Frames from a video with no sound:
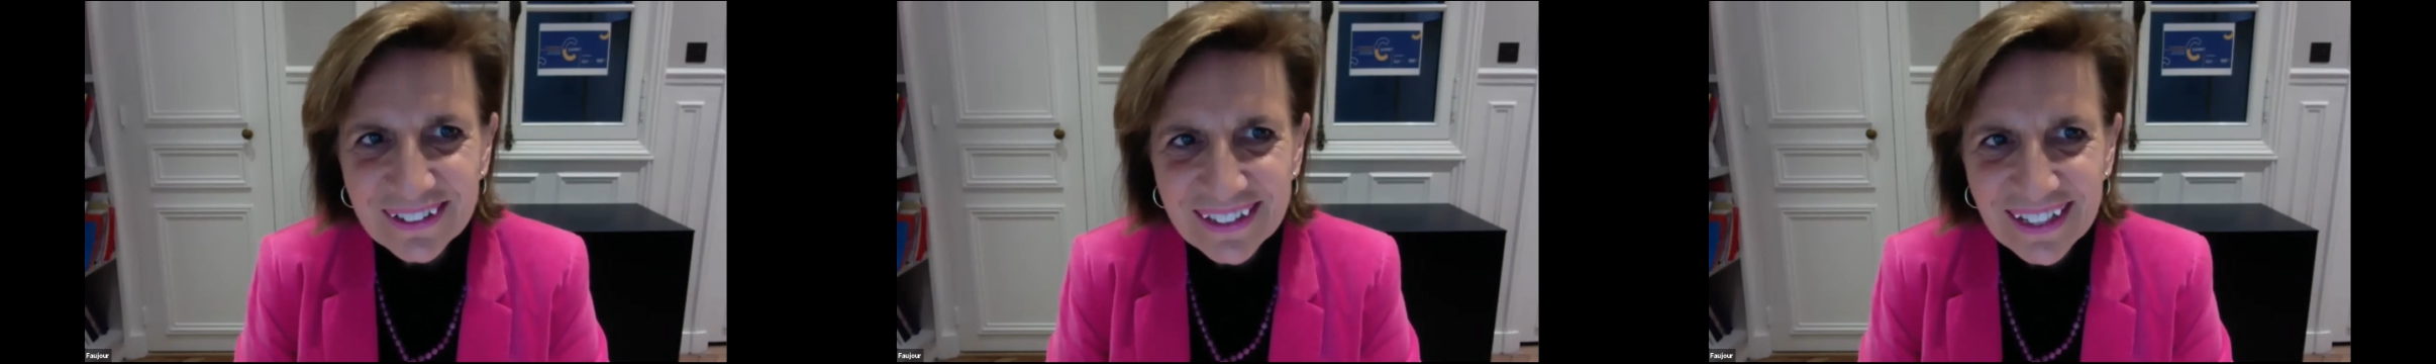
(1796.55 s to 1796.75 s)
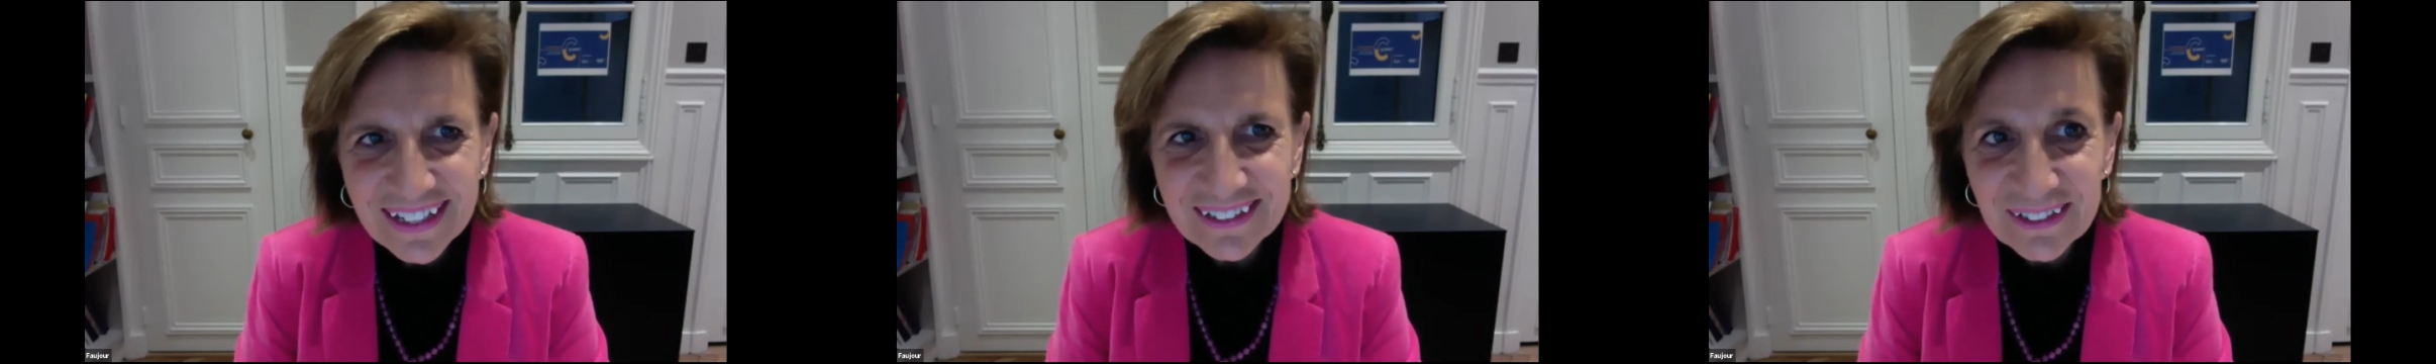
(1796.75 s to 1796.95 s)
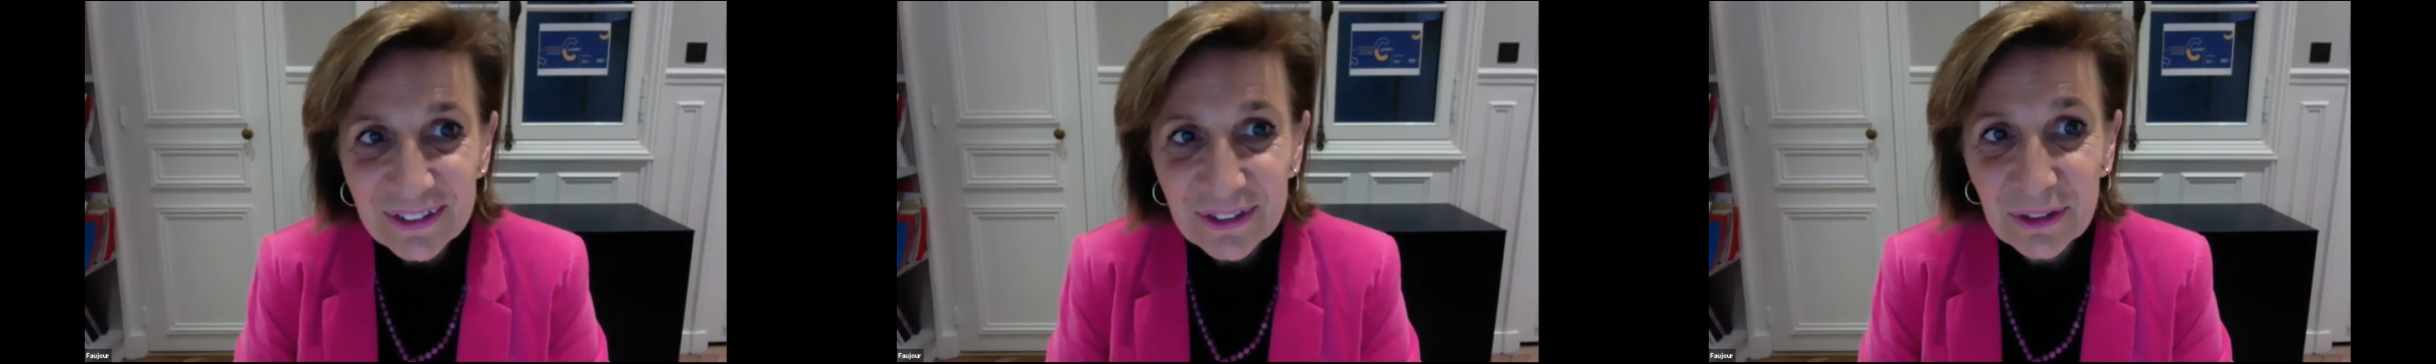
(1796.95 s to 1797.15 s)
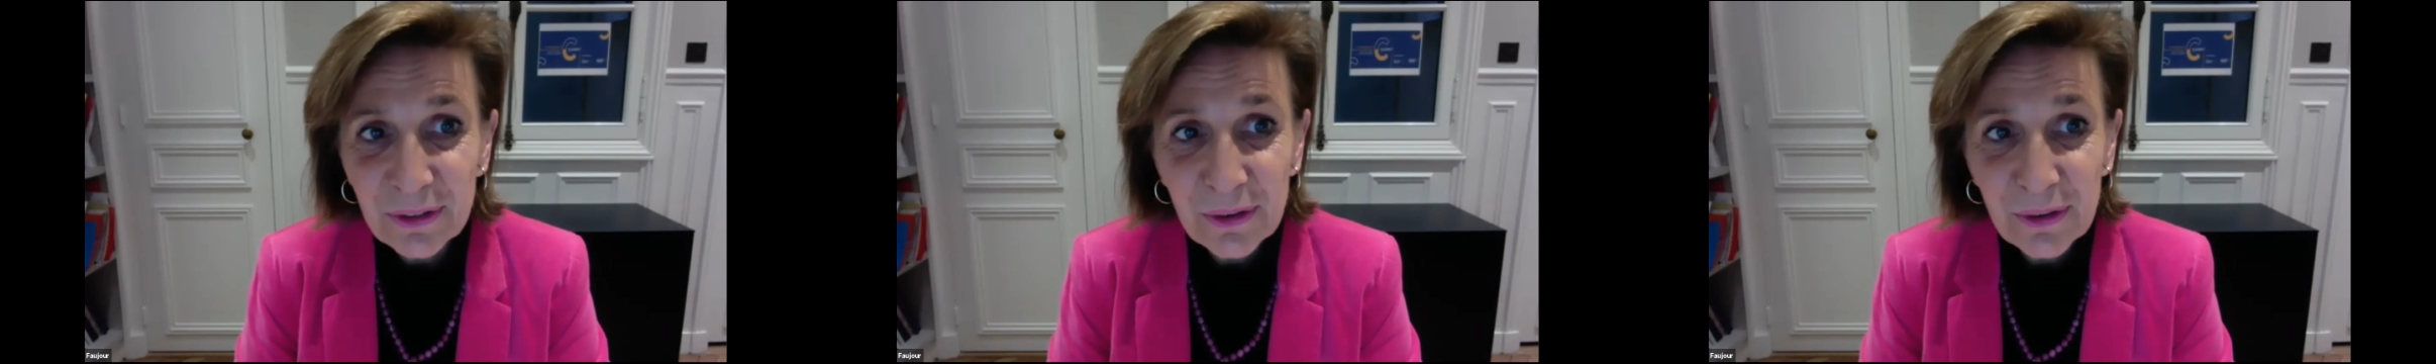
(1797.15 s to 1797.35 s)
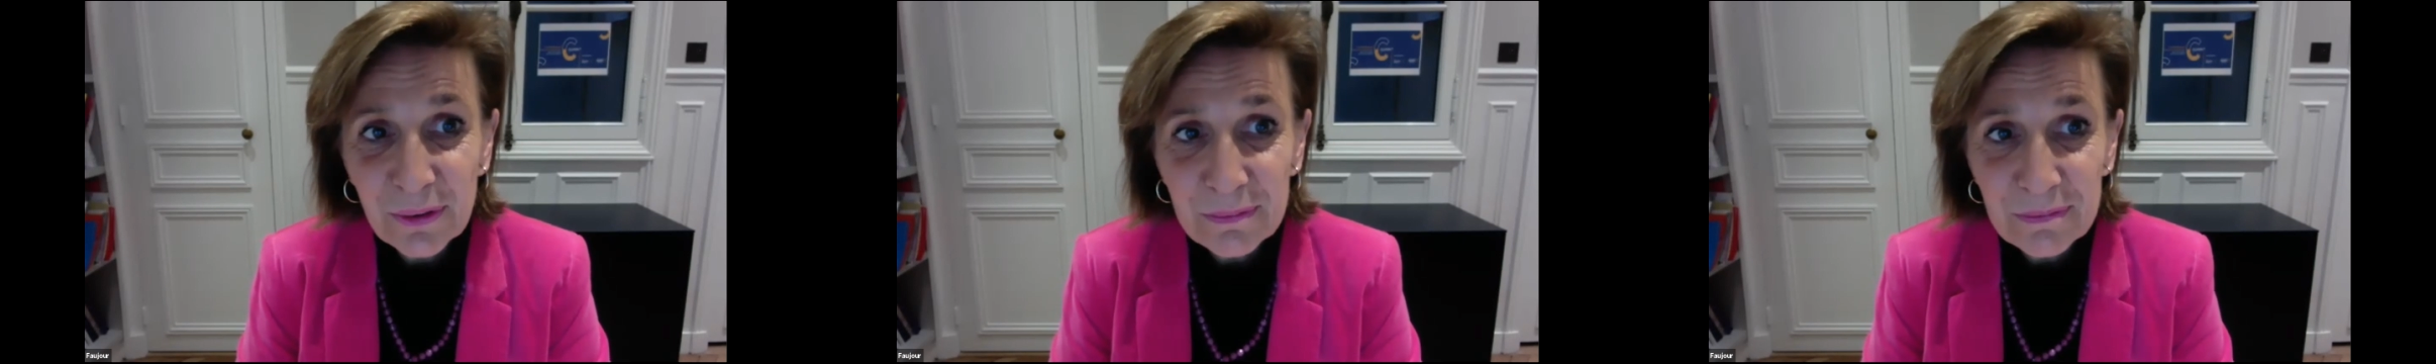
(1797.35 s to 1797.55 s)
that, you
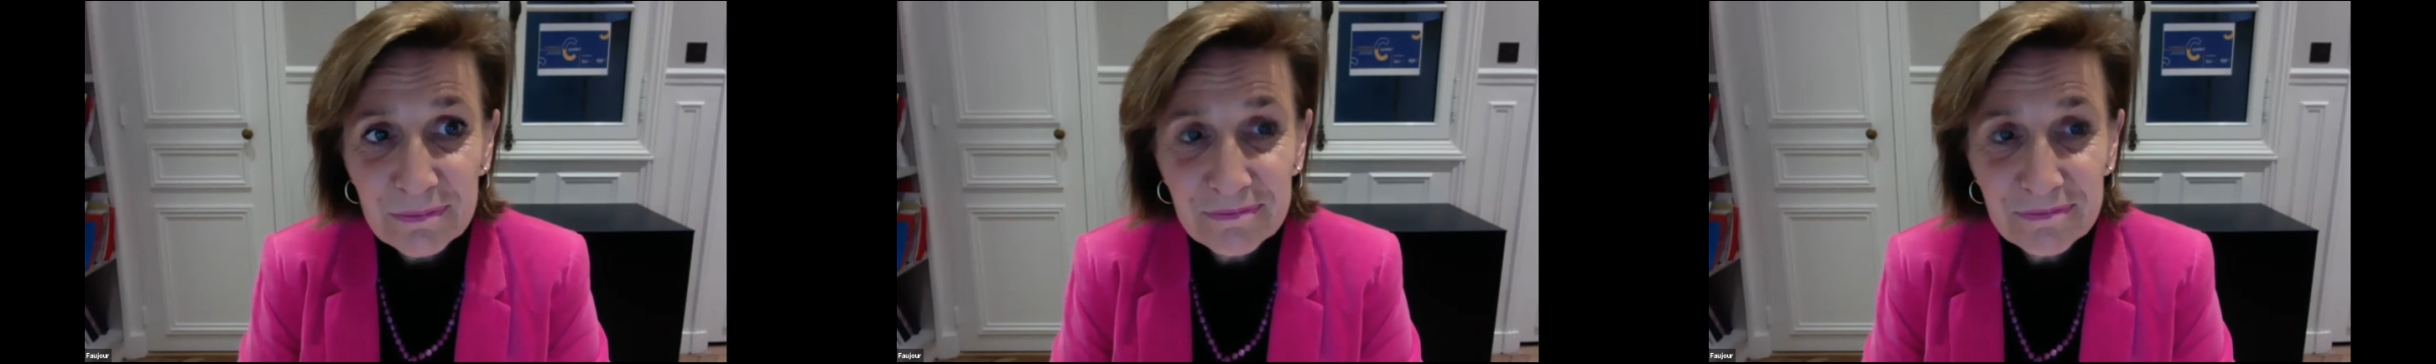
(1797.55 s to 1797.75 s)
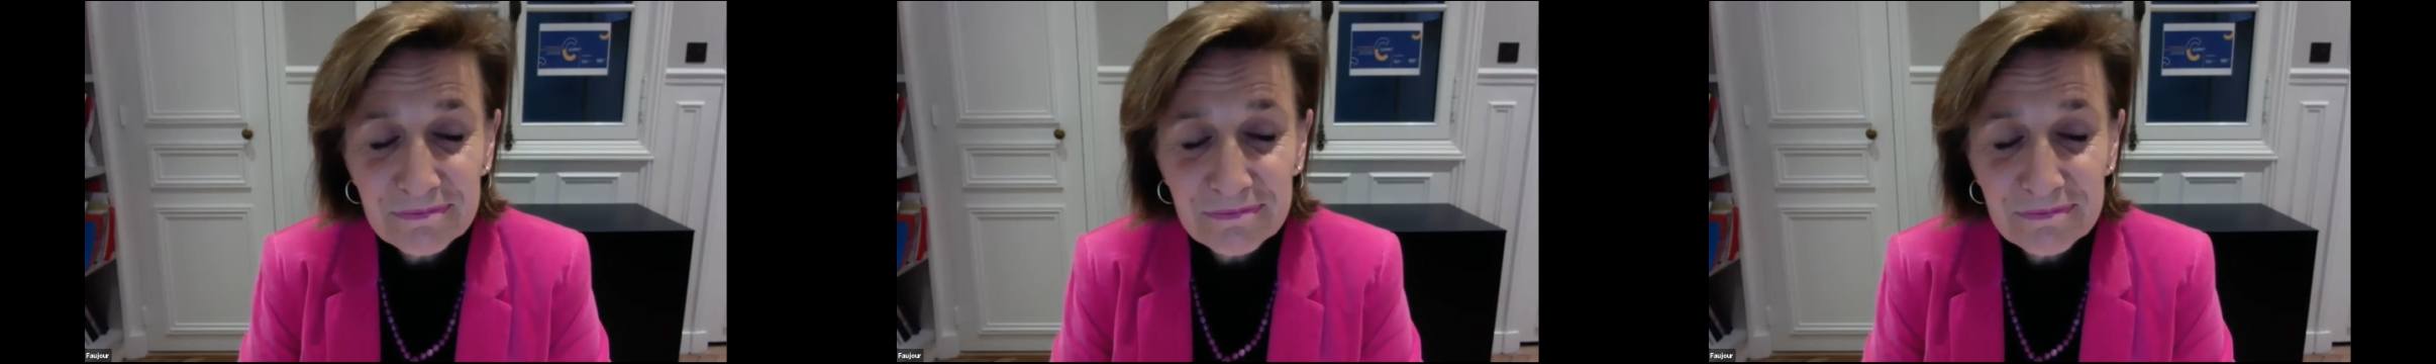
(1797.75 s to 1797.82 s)
know,